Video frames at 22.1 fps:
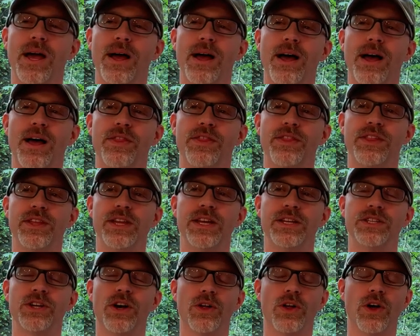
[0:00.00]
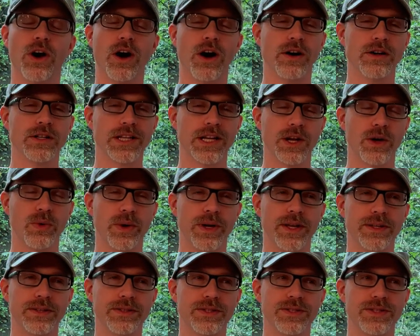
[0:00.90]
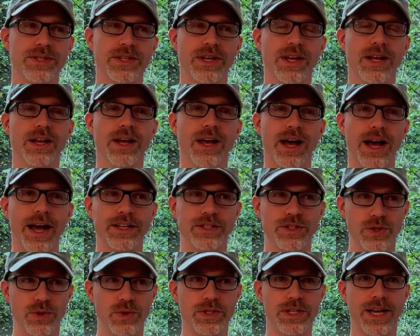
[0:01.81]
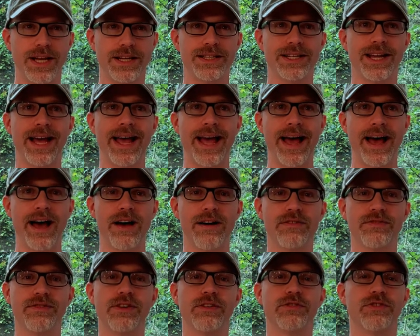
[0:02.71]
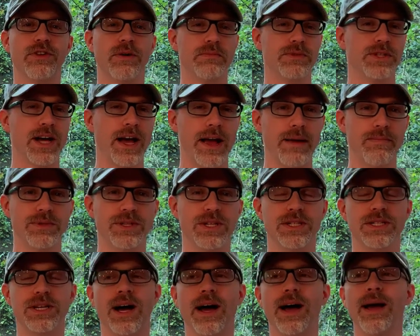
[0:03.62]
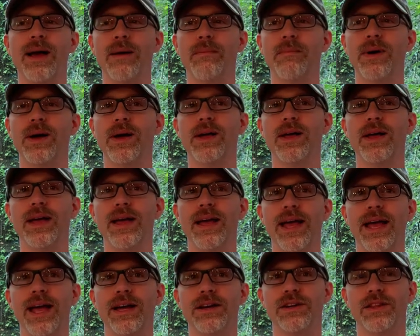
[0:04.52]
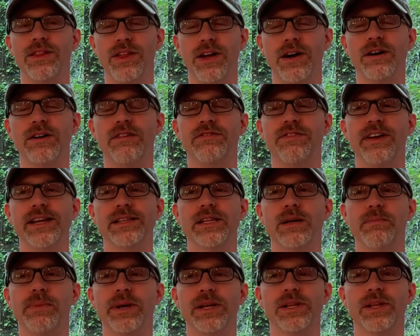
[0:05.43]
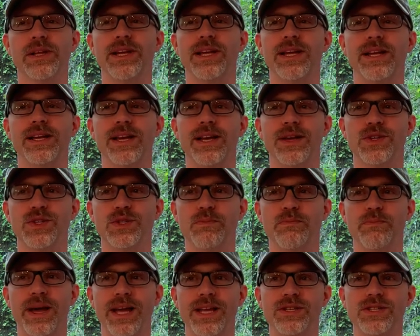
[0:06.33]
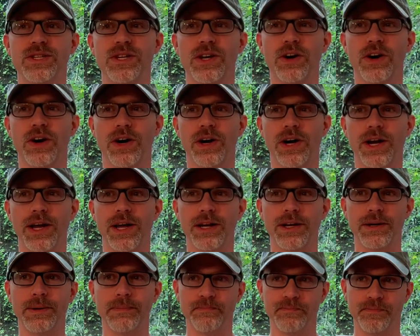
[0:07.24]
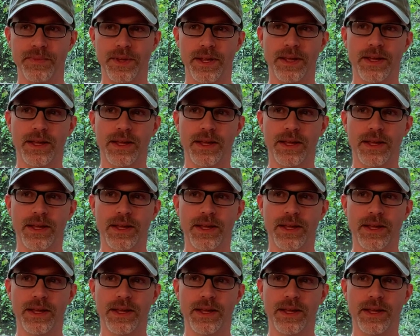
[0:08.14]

The adult harlequins I do tend to have from time to time, and their availability is based on